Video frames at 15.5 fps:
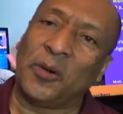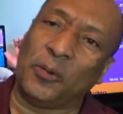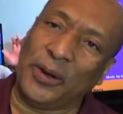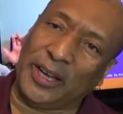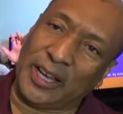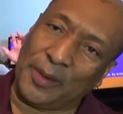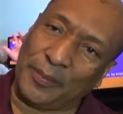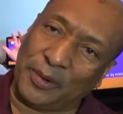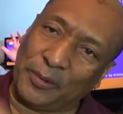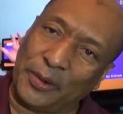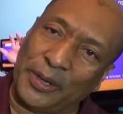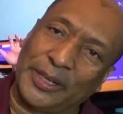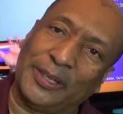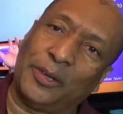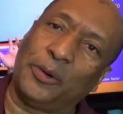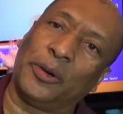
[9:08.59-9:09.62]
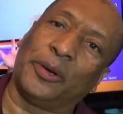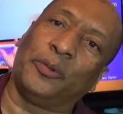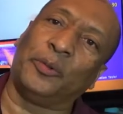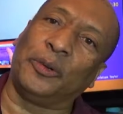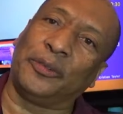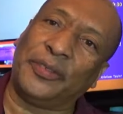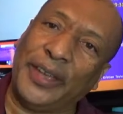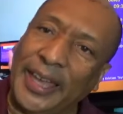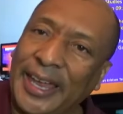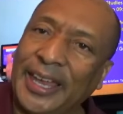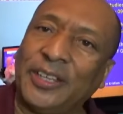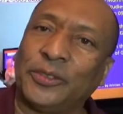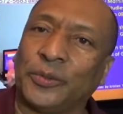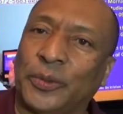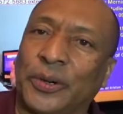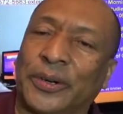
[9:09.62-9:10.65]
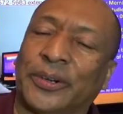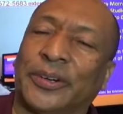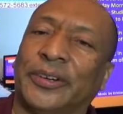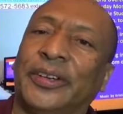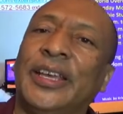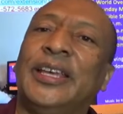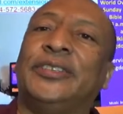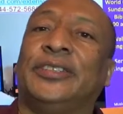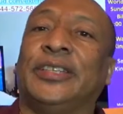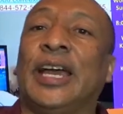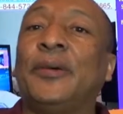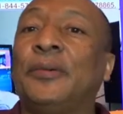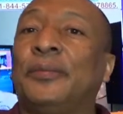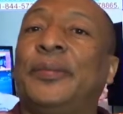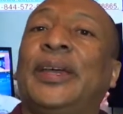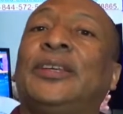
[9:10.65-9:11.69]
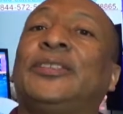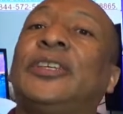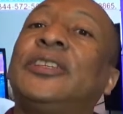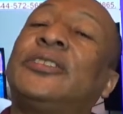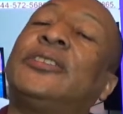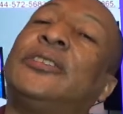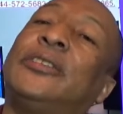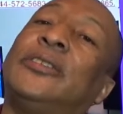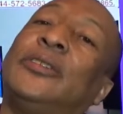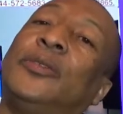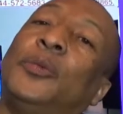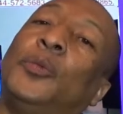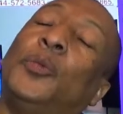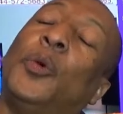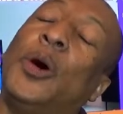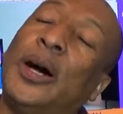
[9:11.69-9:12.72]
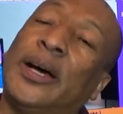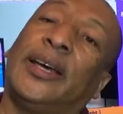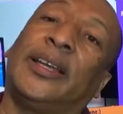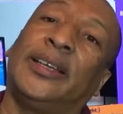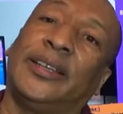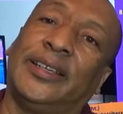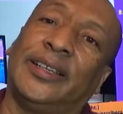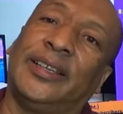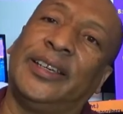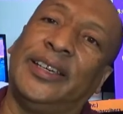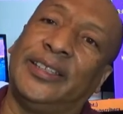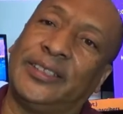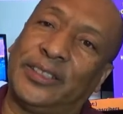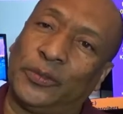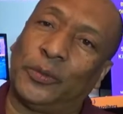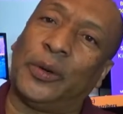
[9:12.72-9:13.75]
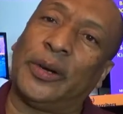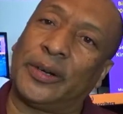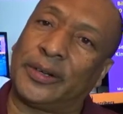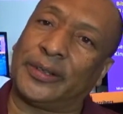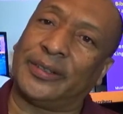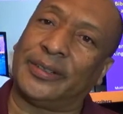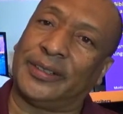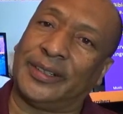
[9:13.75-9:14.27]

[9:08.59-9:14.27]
We come on one accord with His word. See, that what makes us one is His Word.